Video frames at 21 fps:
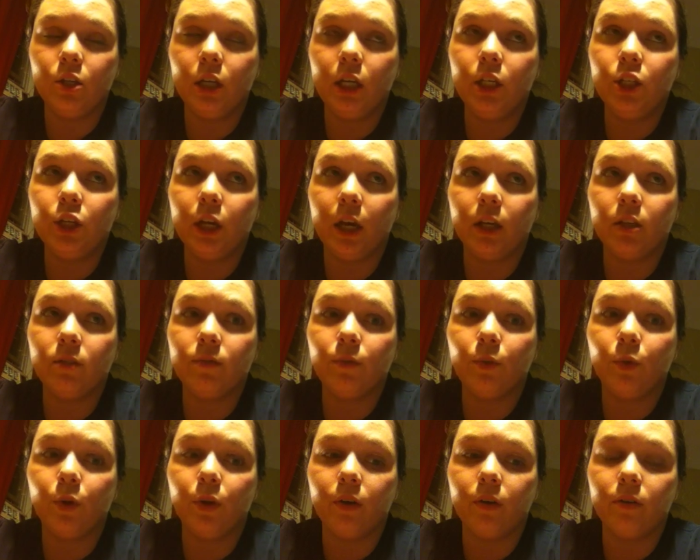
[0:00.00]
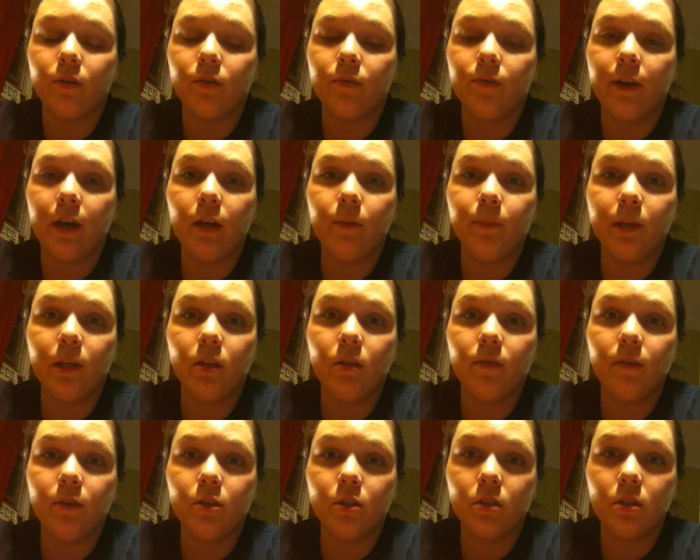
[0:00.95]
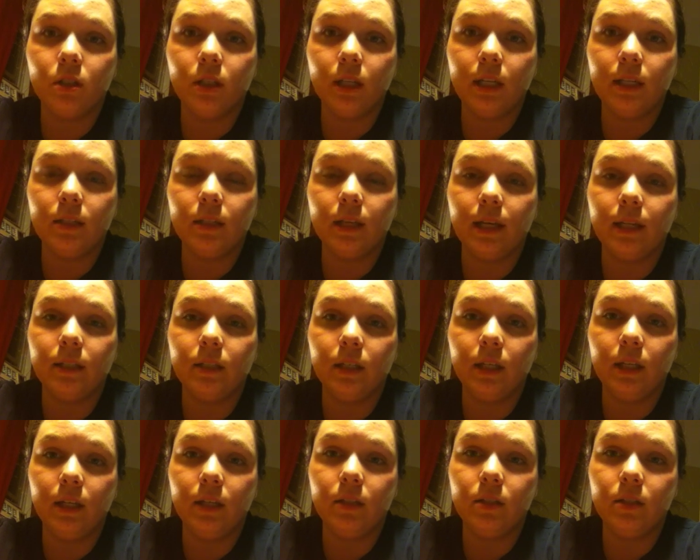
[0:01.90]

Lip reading: checks for vitamin deficiencies like D,